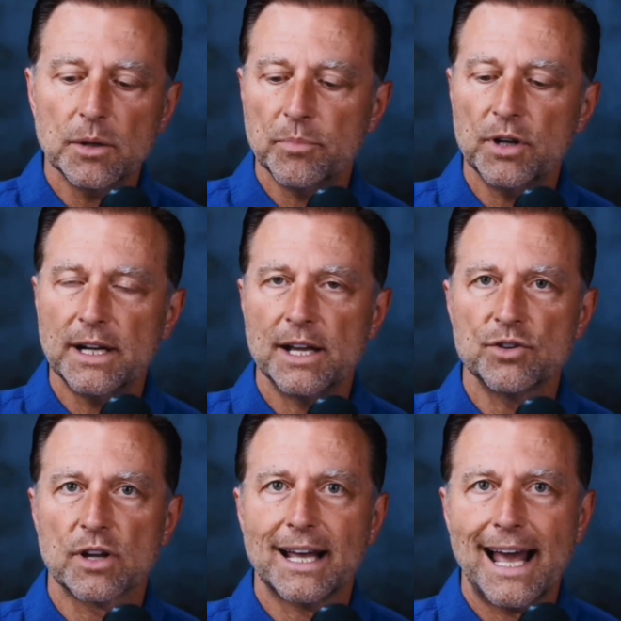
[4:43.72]
going to put it on
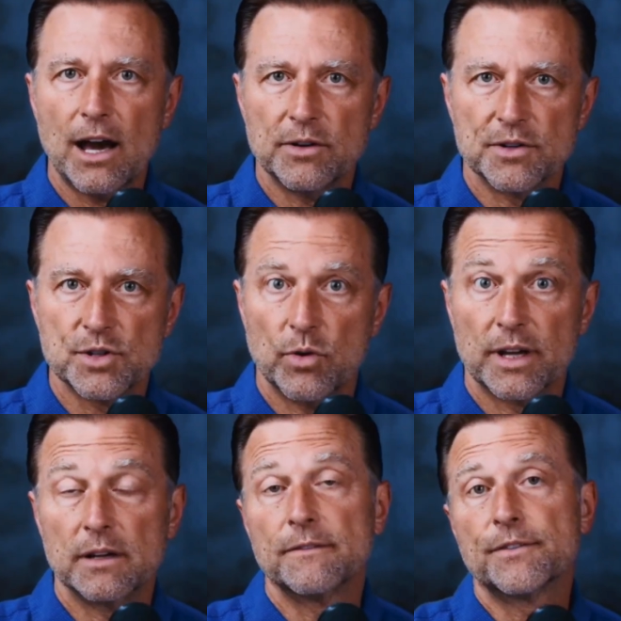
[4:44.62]
your counter so
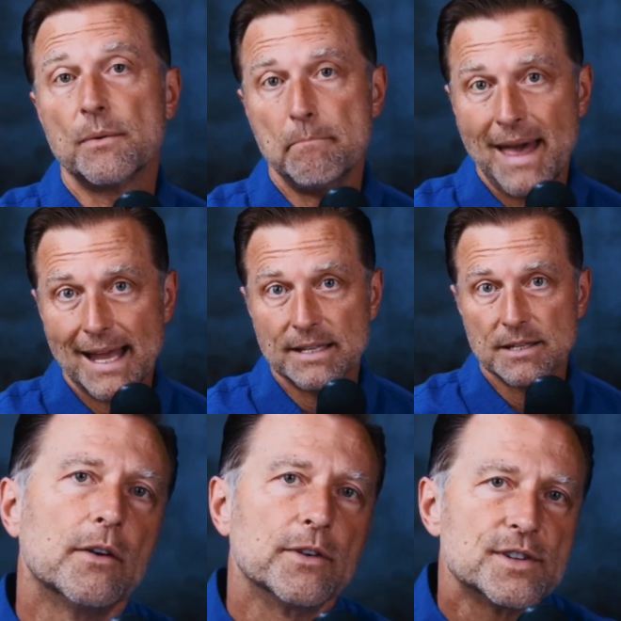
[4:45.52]
it can
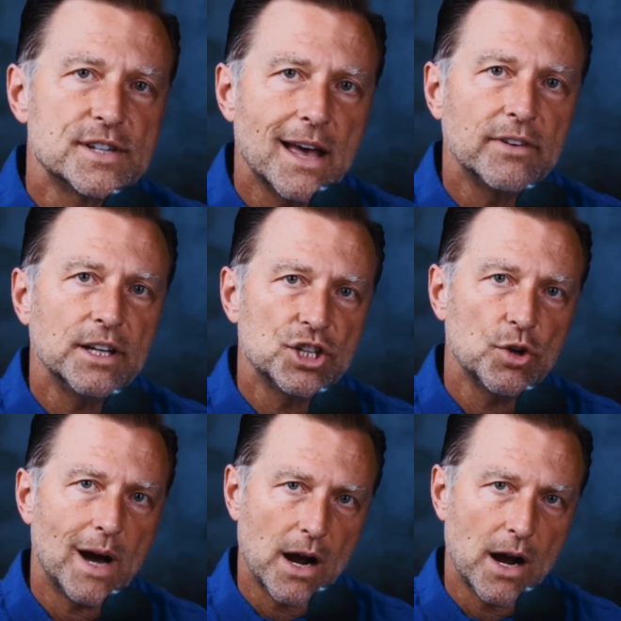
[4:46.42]
ferment for 72